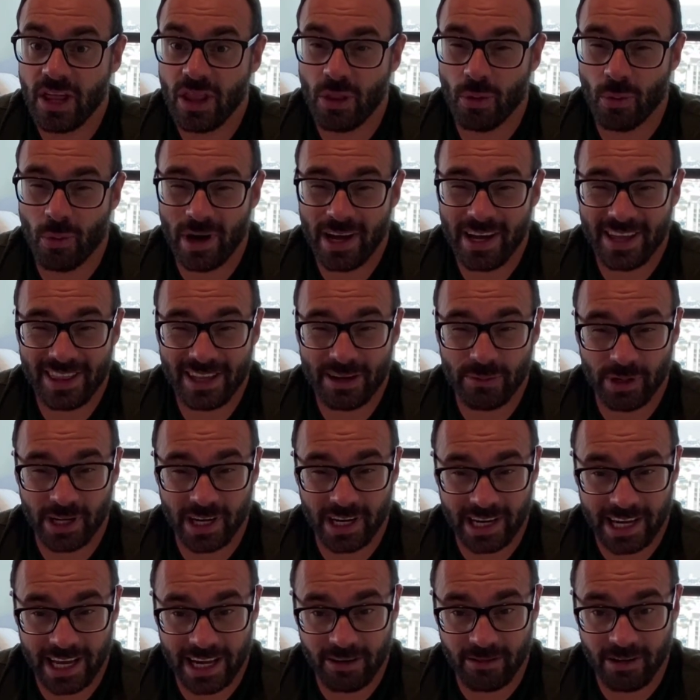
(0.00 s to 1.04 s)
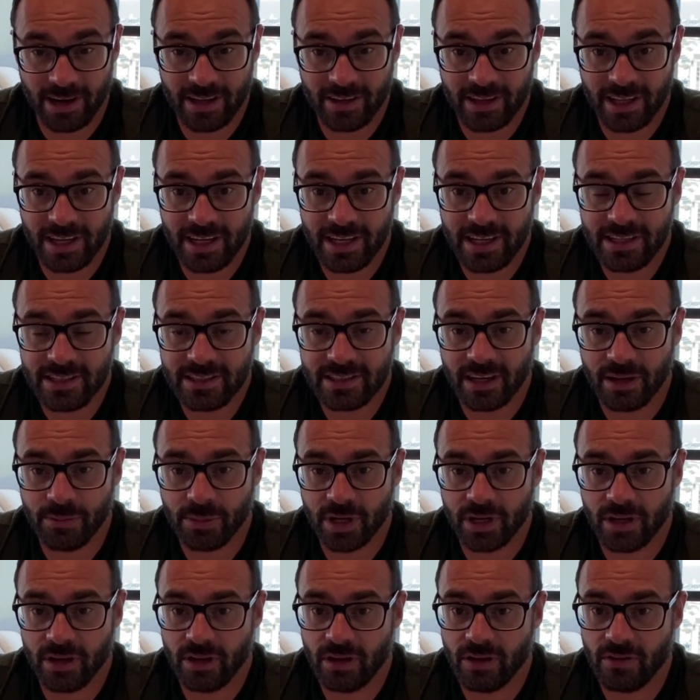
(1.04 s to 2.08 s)
The way I think we're going to get around that is I'm
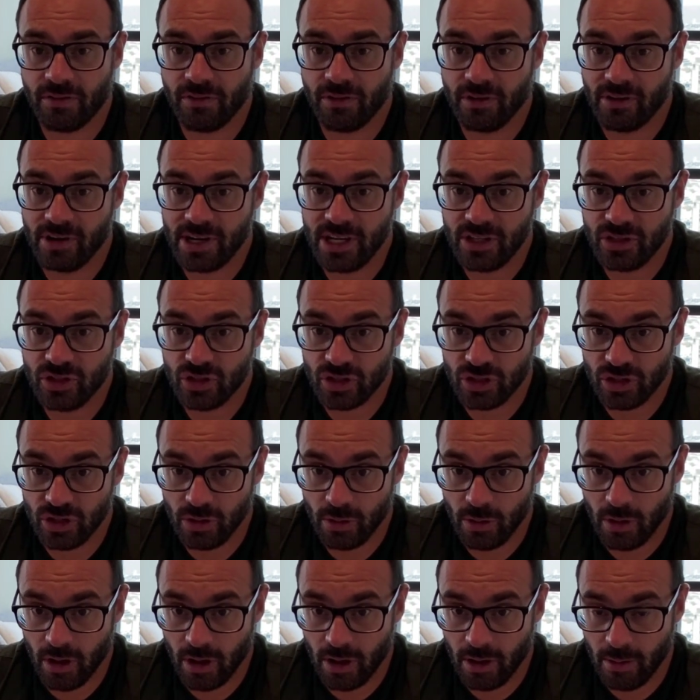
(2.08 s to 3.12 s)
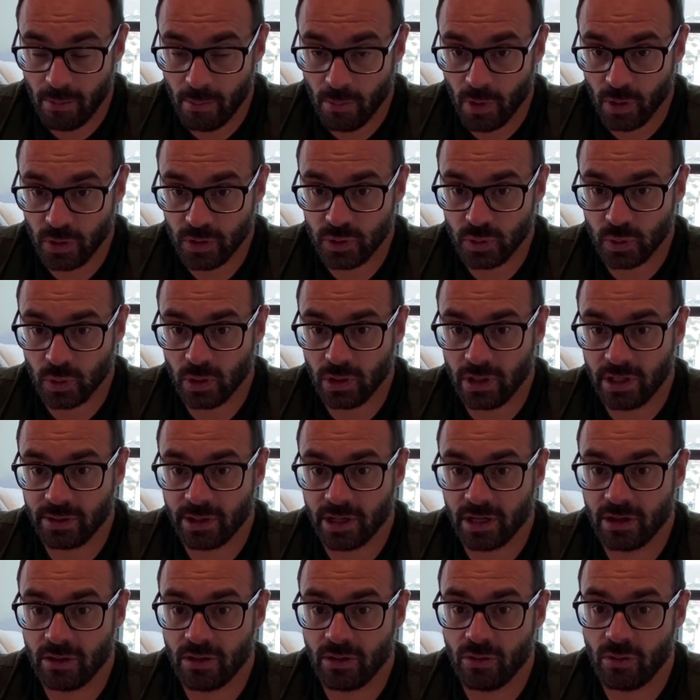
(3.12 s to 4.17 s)
going to, for each module, I'm
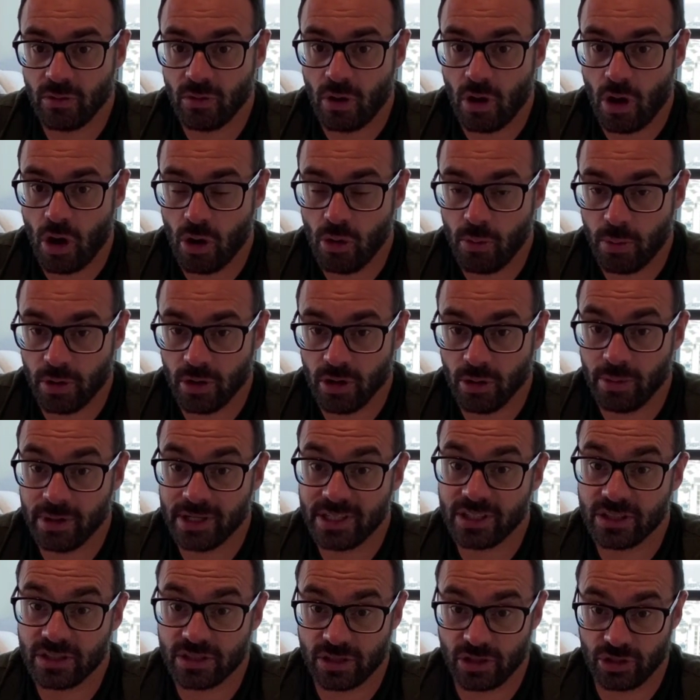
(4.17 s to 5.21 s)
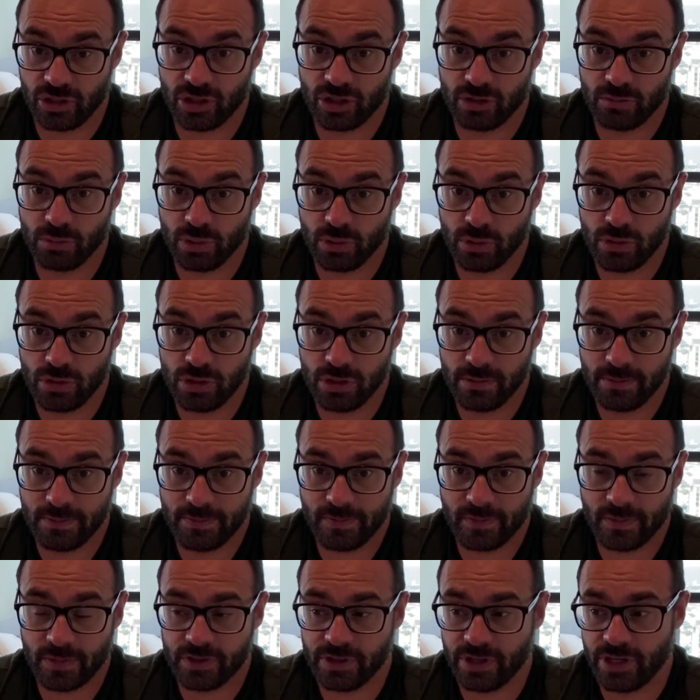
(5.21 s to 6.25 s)
going to open up a discussion board
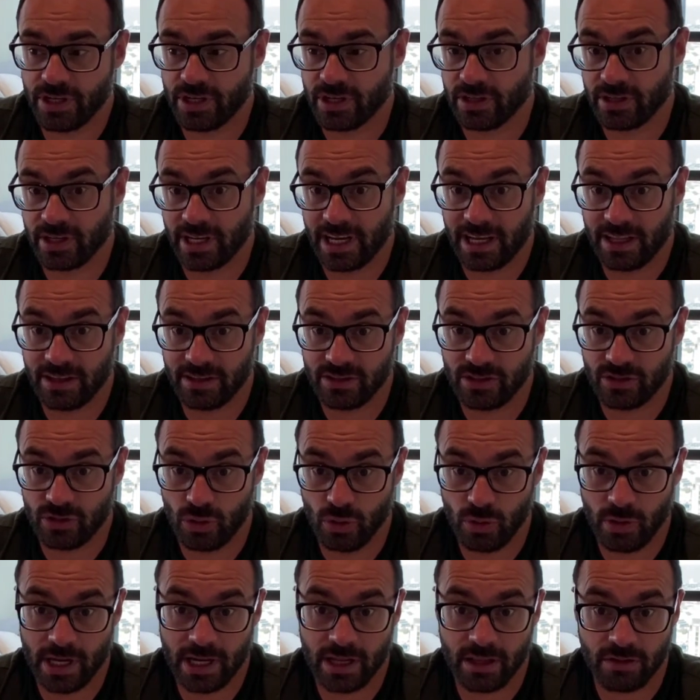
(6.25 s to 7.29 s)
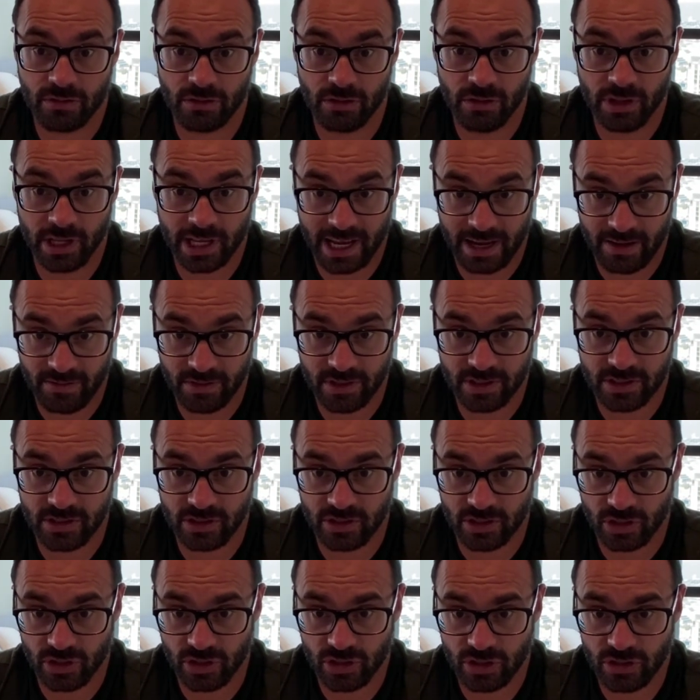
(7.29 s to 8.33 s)
so you can get to that through the Canvas
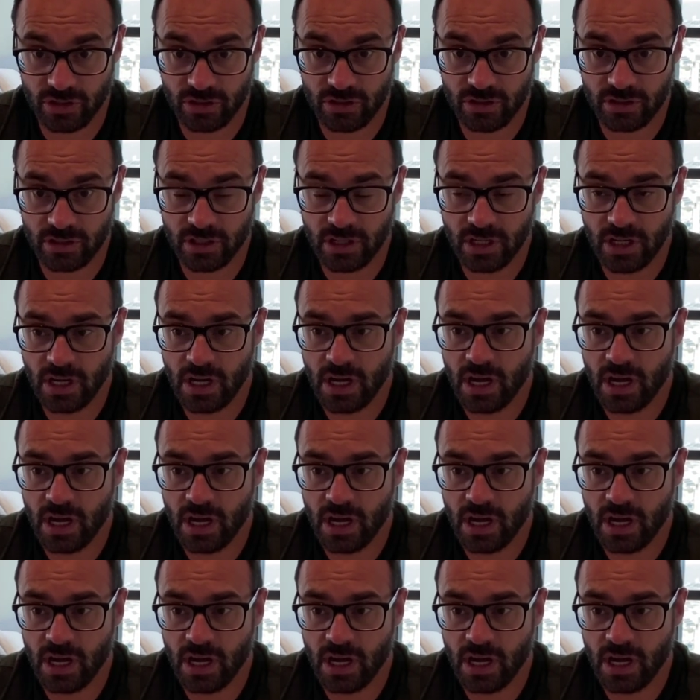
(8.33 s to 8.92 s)
discussions.